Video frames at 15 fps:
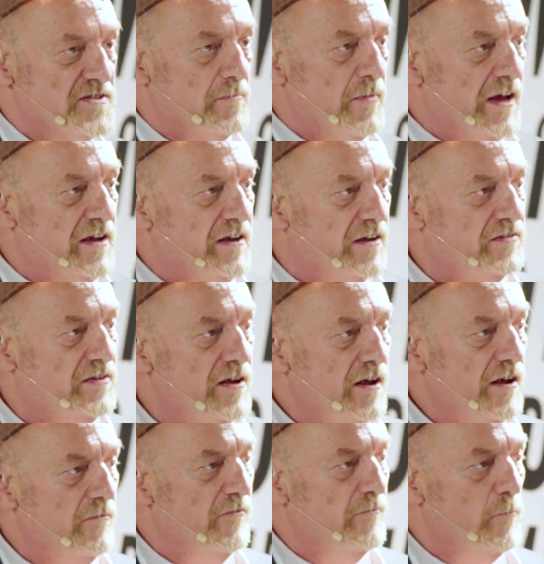to make it
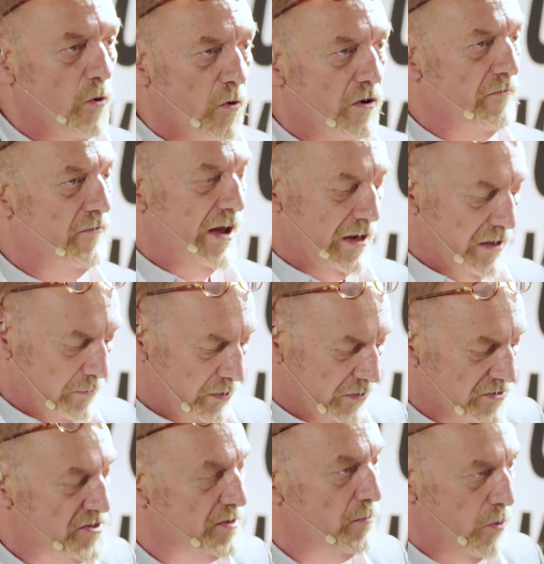more
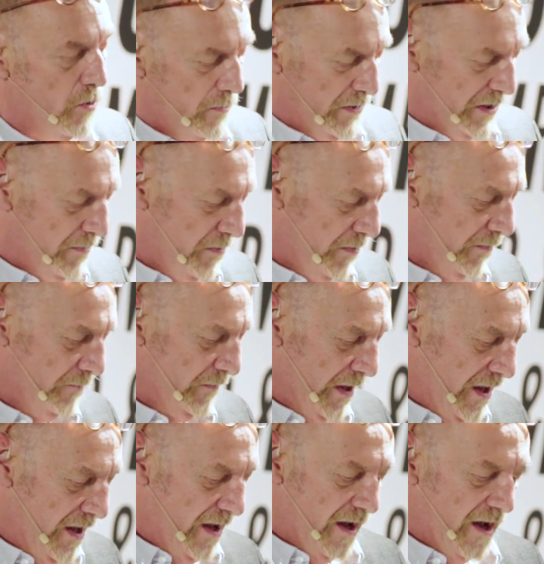available to more people.
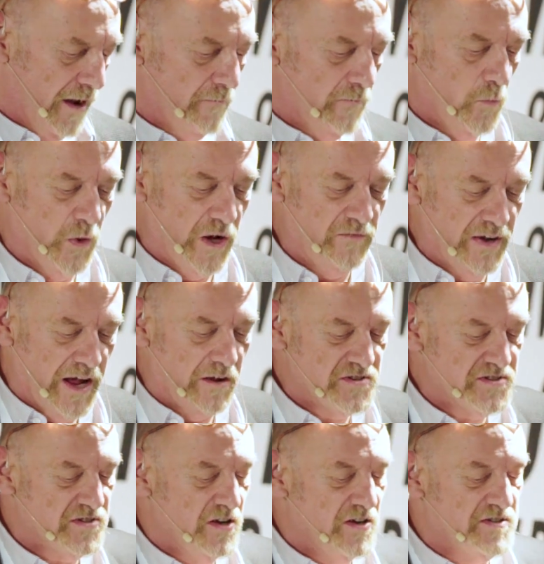We've now
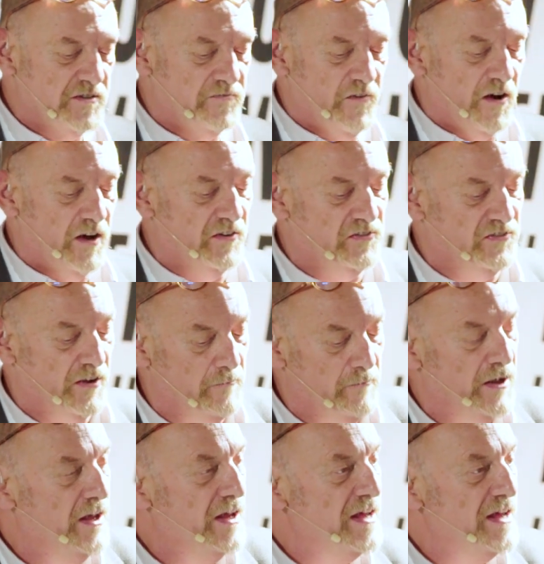certified some